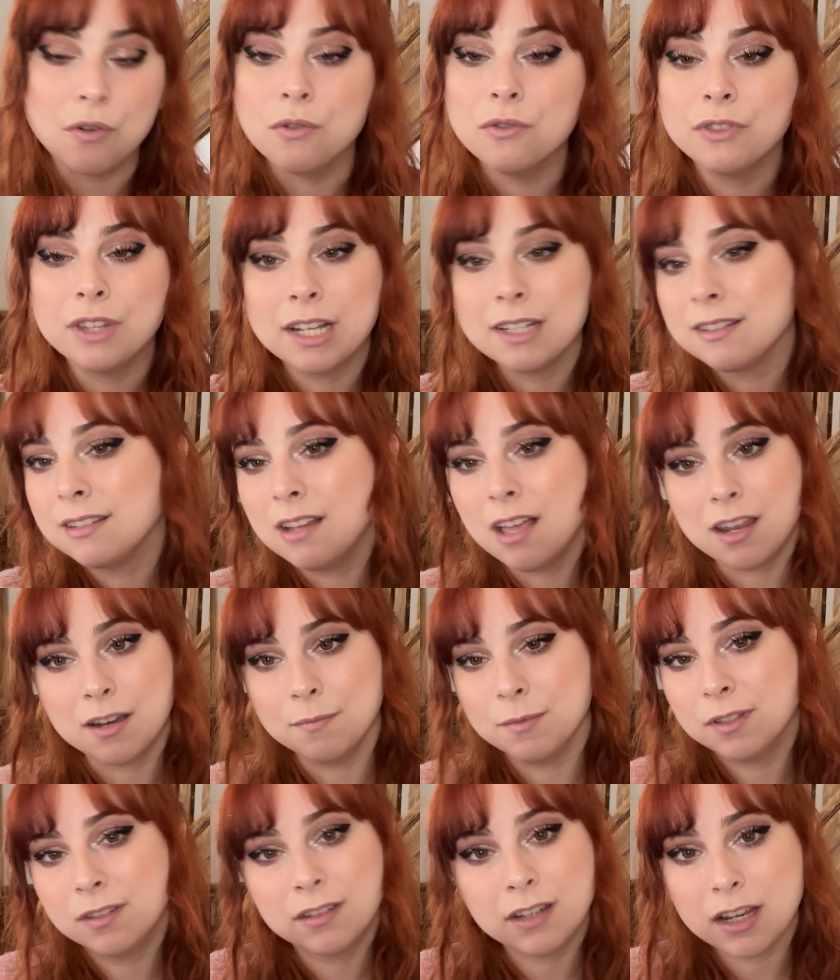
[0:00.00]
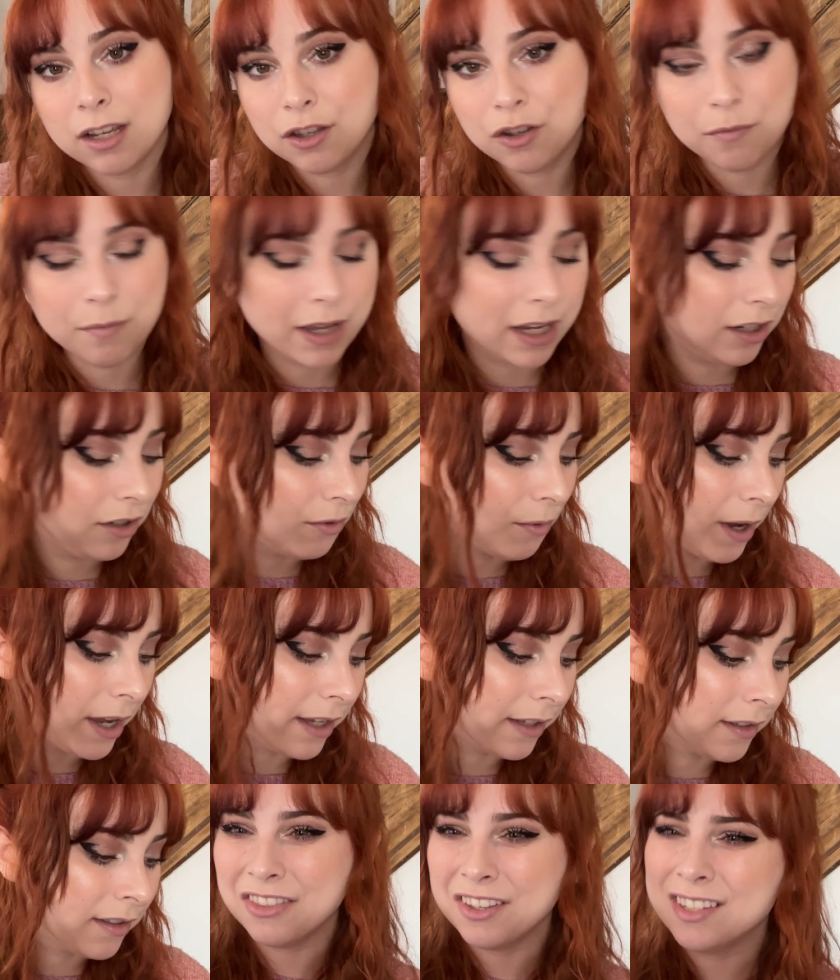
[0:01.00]
that's not a mistake you make
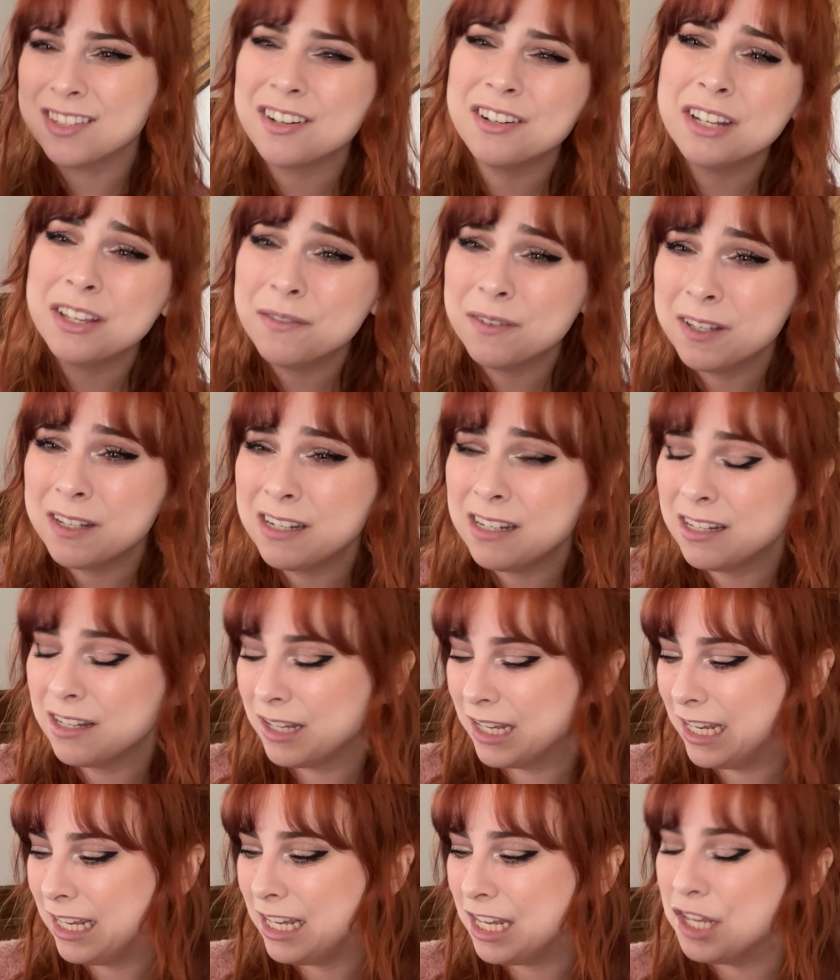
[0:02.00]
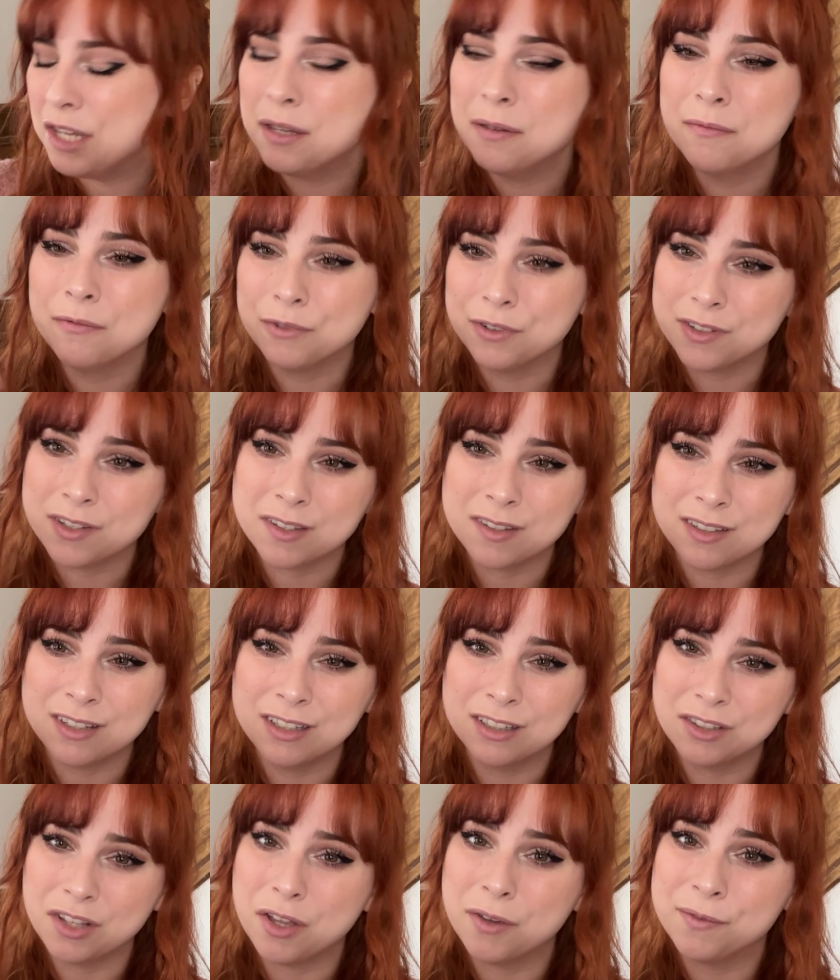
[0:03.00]
twice. These aren't even heat resistant
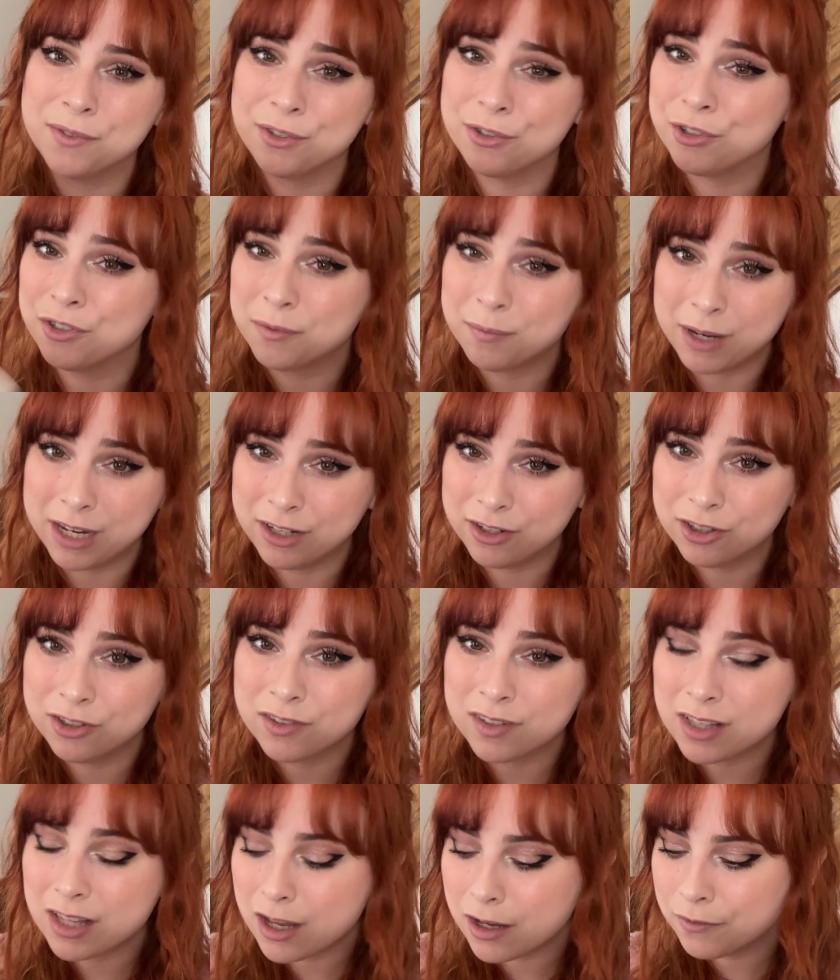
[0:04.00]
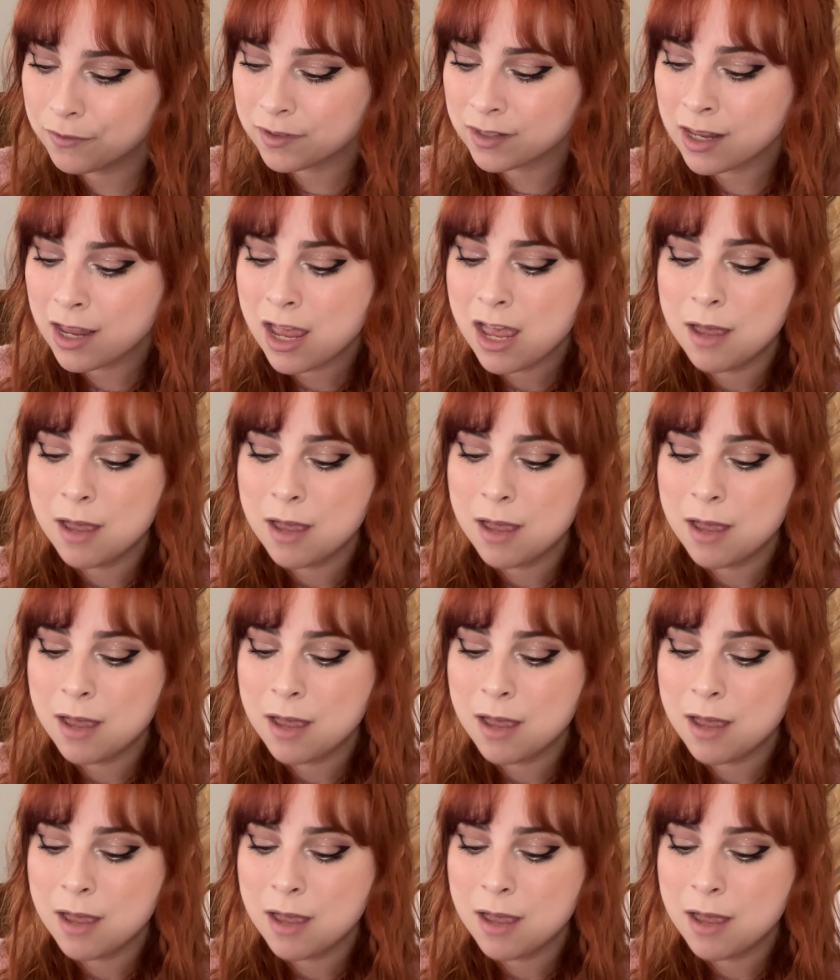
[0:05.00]
gloves, they're just painter's gloves.